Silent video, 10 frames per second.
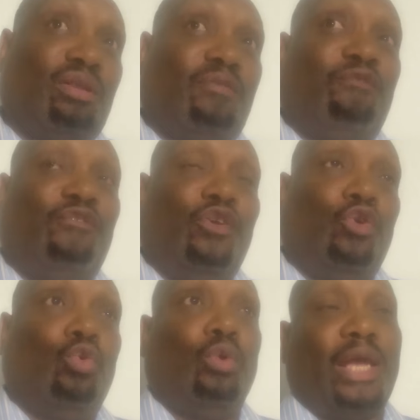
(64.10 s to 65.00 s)
a
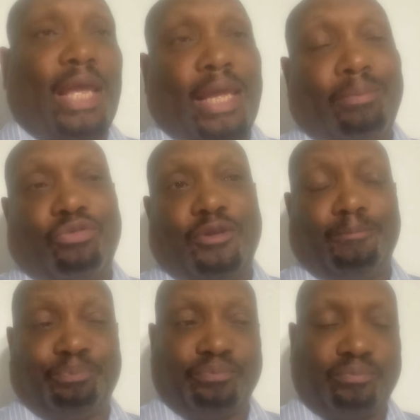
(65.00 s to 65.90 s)
few apes
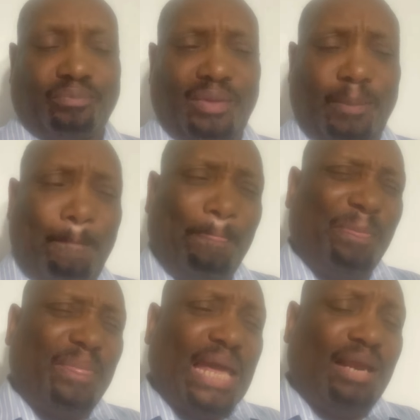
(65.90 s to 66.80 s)

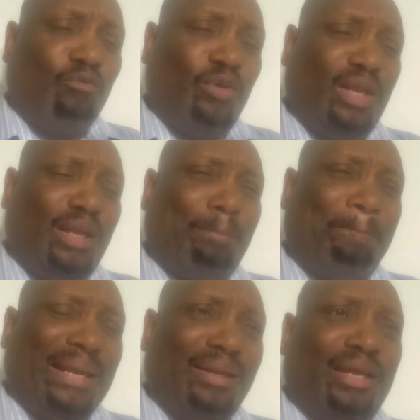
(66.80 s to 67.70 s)
that are really
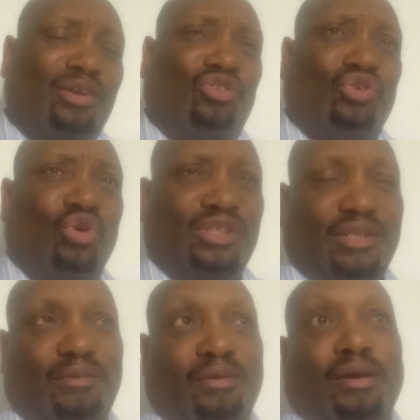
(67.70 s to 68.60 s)
mentally
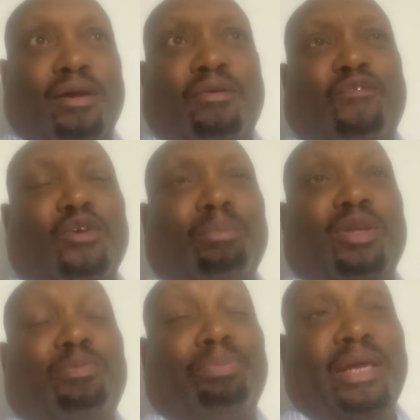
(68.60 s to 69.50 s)
exhausted from
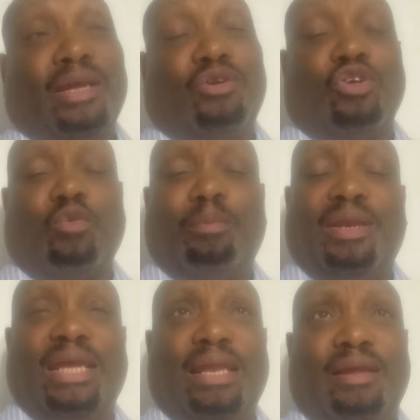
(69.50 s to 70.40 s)
this play, because we've
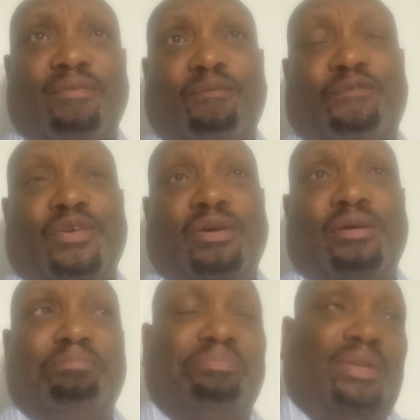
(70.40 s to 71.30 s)
been in it
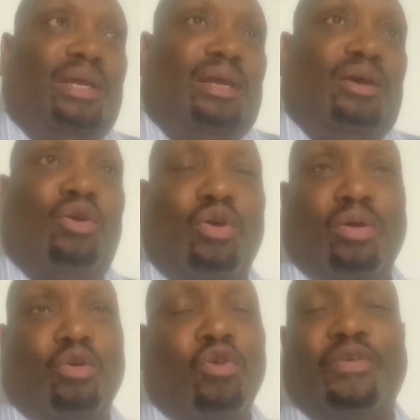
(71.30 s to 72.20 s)
for
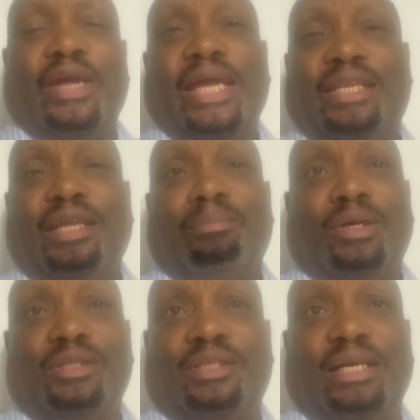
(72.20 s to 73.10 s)
over 18
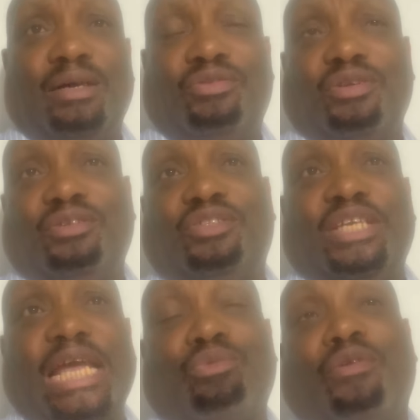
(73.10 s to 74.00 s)
months now, since
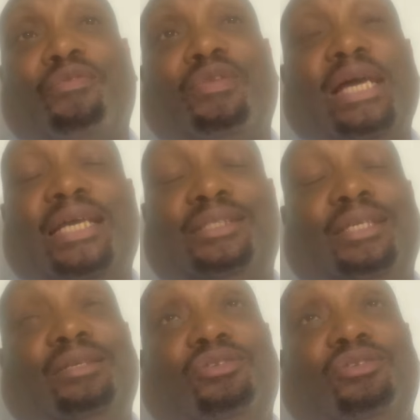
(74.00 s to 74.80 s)
January of last year.